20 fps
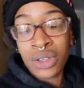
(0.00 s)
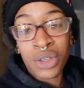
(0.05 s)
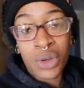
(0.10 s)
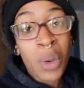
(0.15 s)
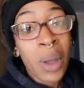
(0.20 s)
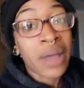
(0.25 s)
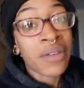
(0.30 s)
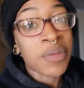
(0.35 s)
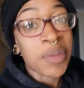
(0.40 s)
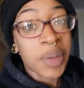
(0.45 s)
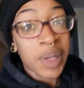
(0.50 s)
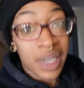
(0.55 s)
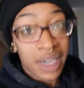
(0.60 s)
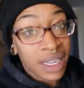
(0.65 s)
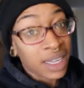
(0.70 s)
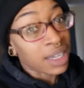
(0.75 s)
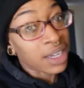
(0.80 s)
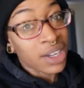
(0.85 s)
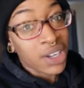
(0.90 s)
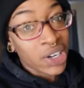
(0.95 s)
You have been
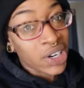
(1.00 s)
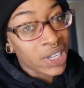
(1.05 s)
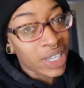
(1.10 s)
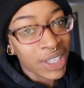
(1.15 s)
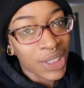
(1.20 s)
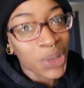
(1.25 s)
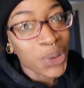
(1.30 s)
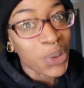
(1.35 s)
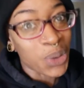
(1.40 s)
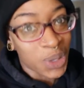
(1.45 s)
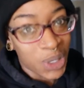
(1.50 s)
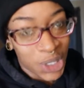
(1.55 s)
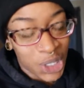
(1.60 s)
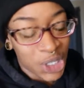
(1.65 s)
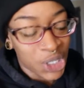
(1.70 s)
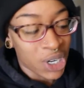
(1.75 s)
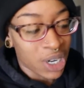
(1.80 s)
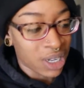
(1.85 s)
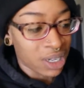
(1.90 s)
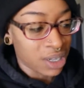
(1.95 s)
here through the
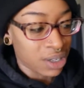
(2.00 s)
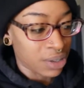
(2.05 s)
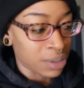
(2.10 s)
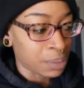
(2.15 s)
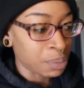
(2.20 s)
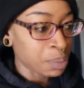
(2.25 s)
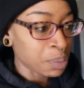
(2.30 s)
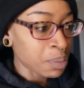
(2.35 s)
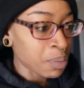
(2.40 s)
struggle.